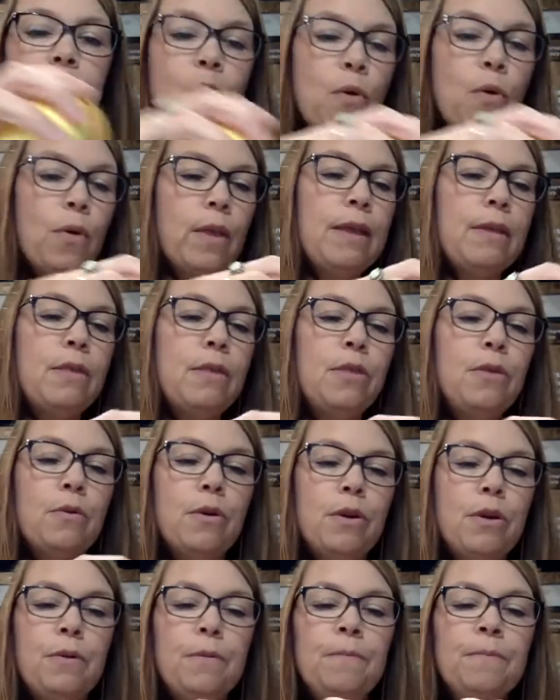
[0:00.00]
pull it
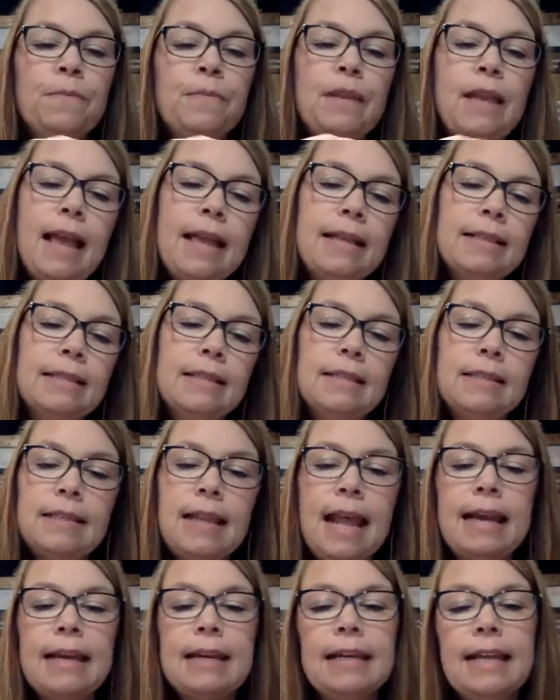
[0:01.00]
through,
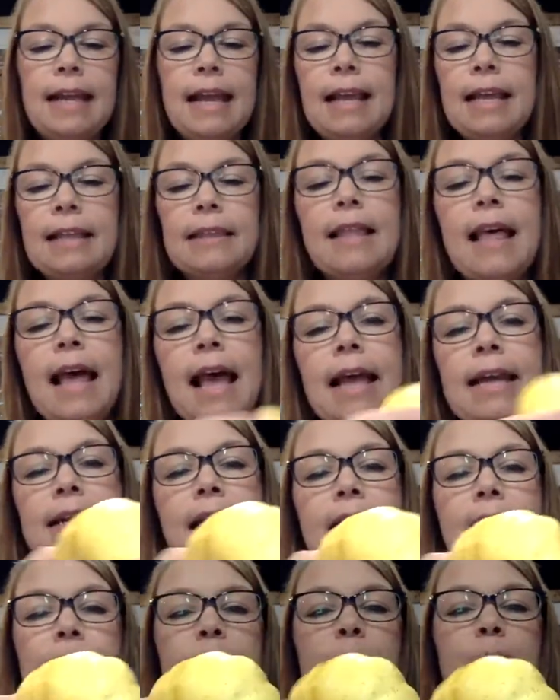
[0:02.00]
and get it lined
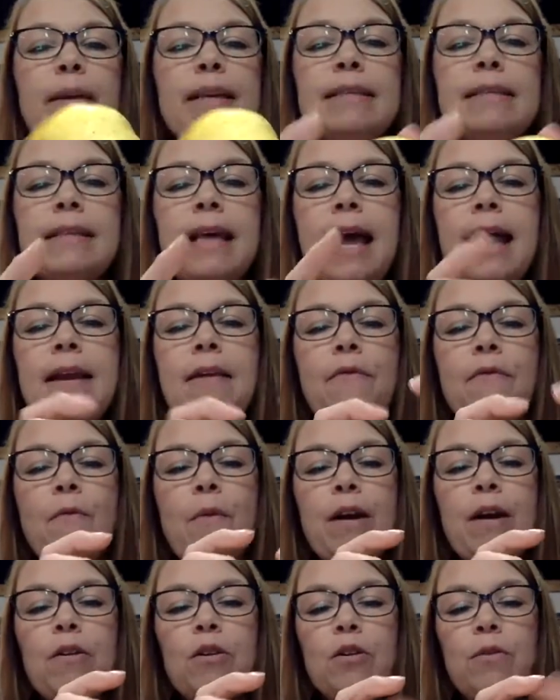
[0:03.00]
up beside of
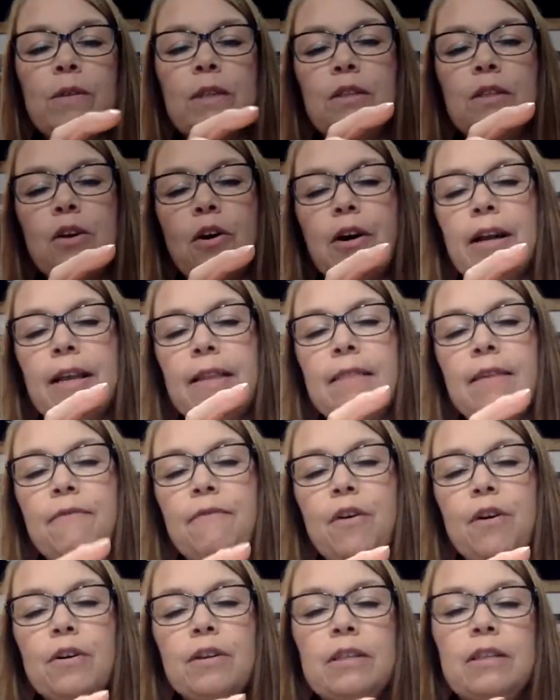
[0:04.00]
where you started the
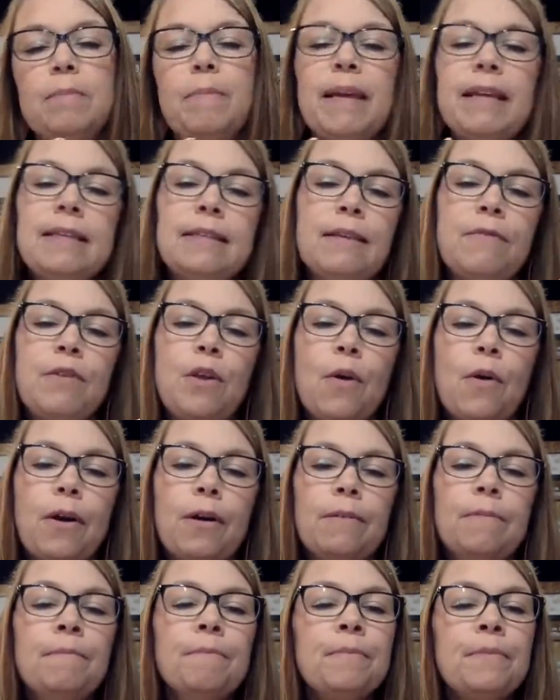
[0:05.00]
first piece of
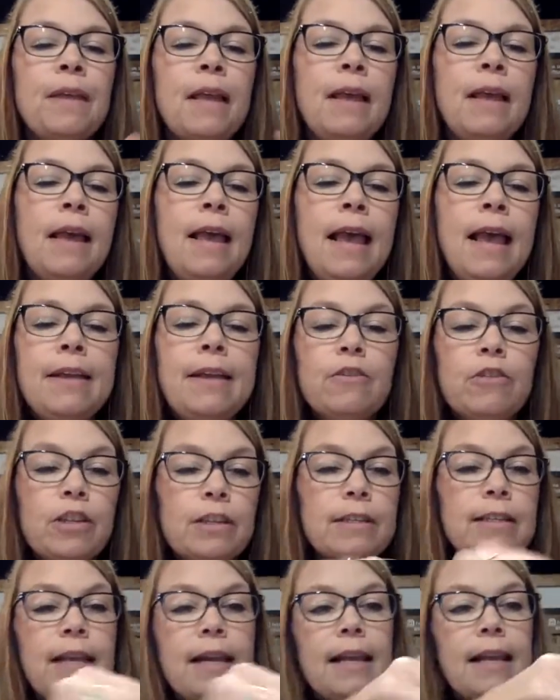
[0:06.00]
yarn. And you're
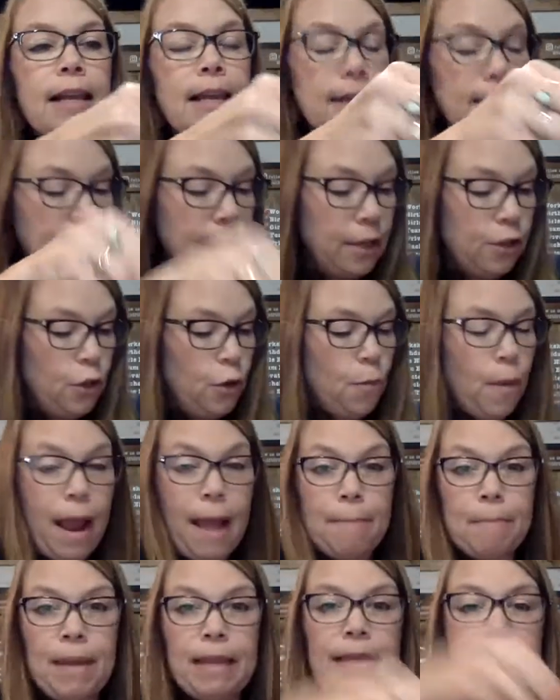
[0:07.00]
just going to continue
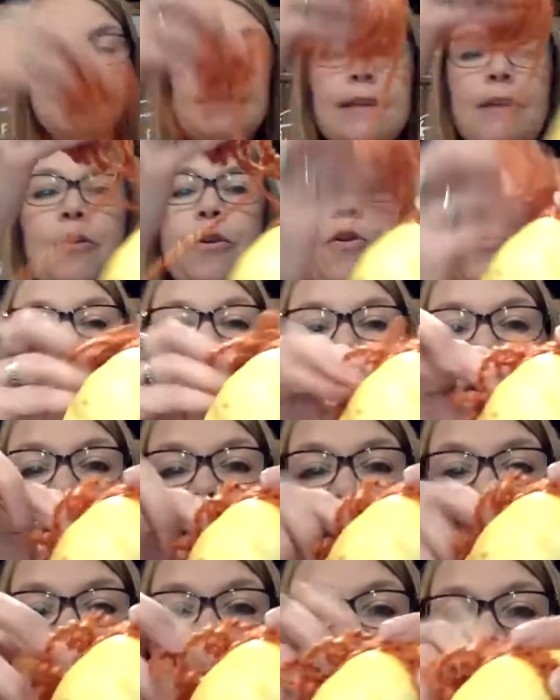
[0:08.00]
wrapping. So you're going
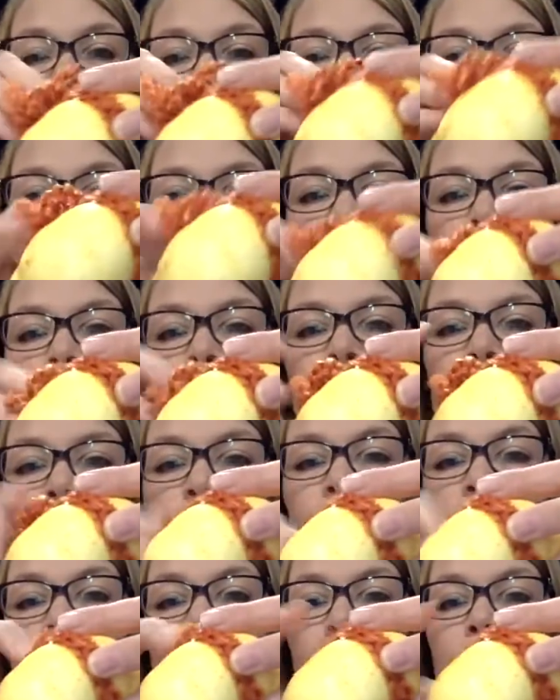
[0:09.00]
to
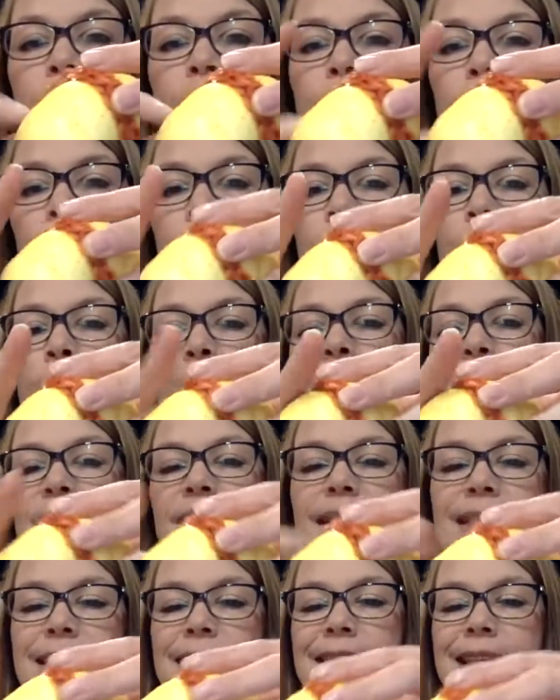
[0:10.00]
push yarn through.
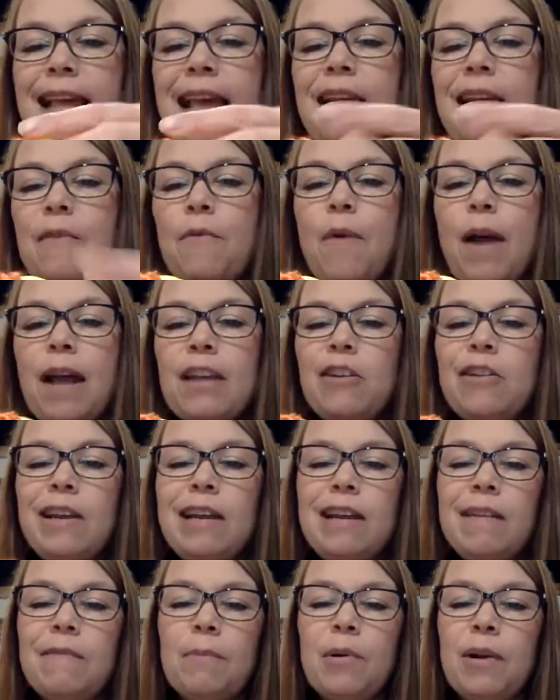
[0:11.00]
This is kind of why you
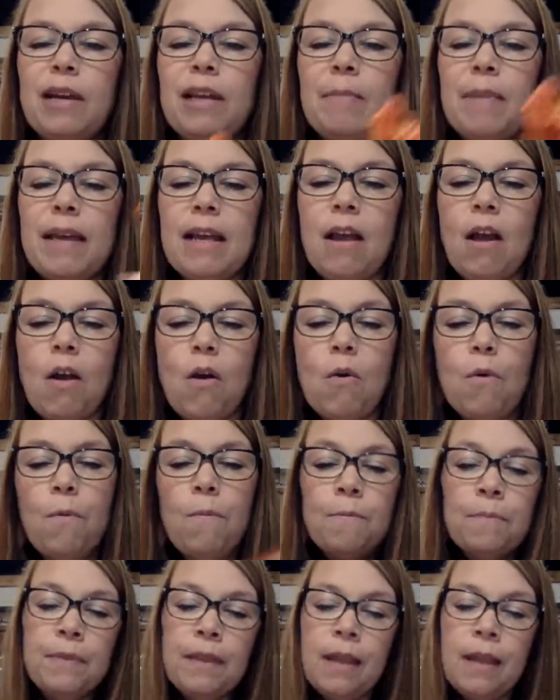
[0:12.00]
need a pretty big hole.